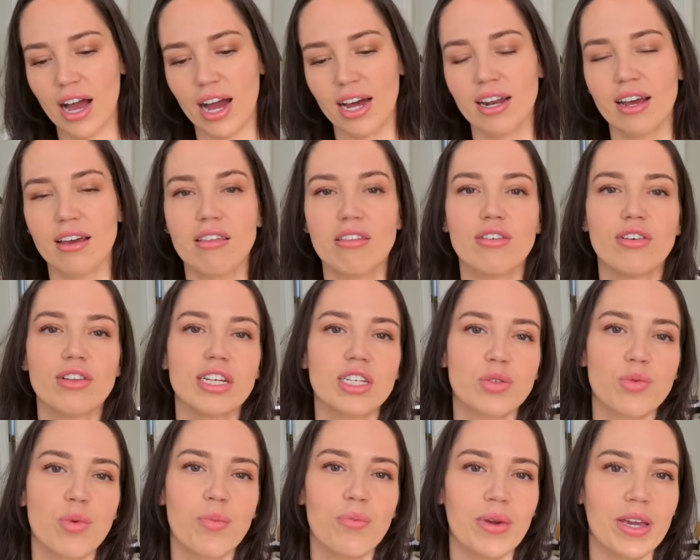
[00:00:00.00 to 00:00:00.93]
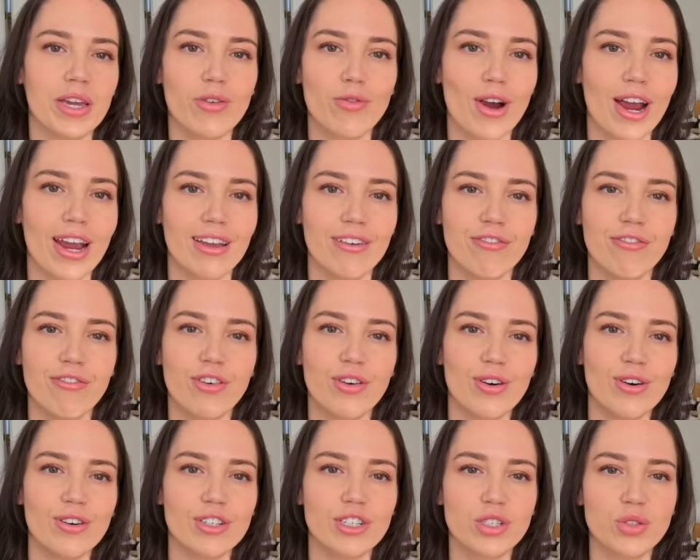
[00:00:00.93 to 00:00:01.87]
and I thought this would be great
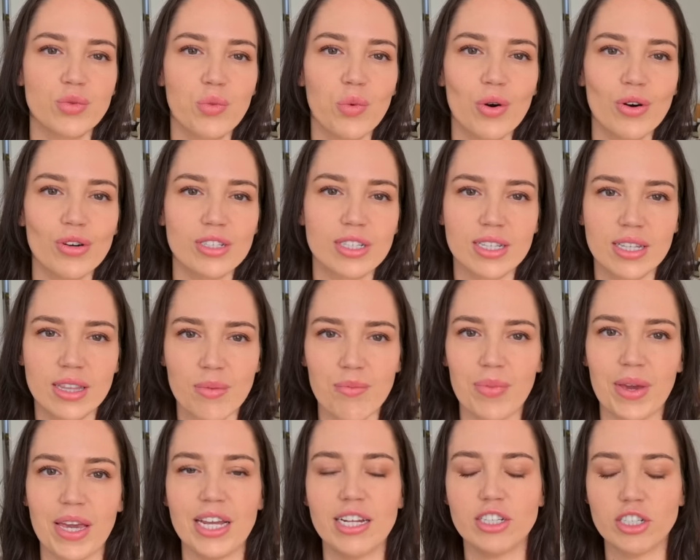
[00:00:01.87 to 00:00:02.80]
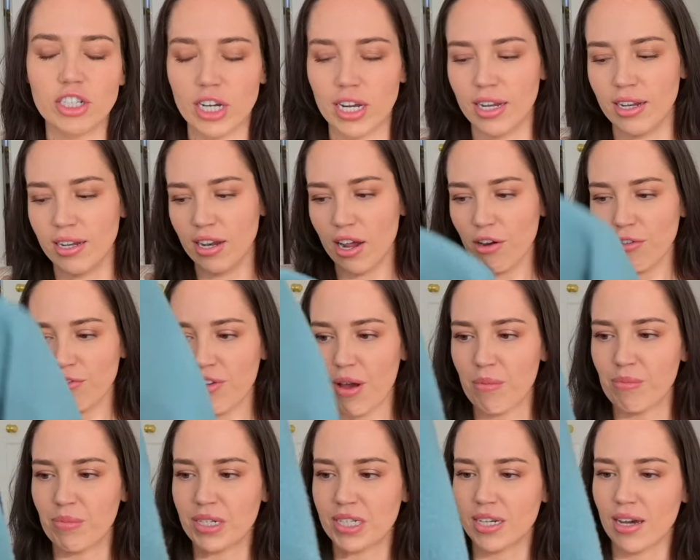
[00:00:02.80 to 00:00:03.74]
for just walks to the beach in
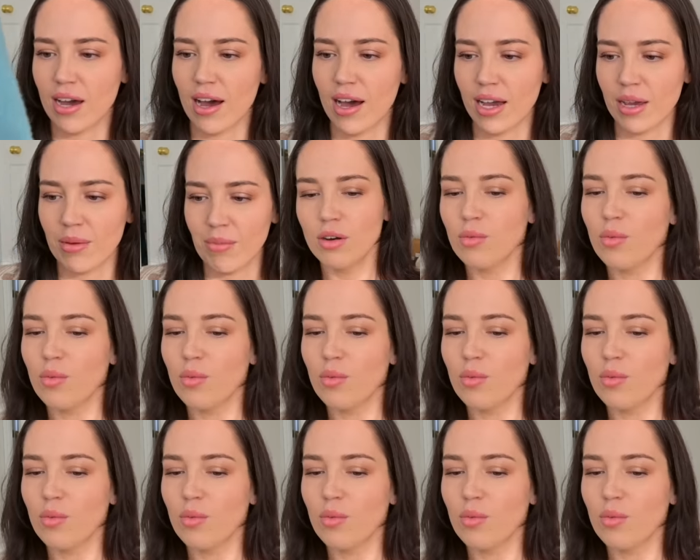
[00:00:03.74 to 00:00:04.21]
November time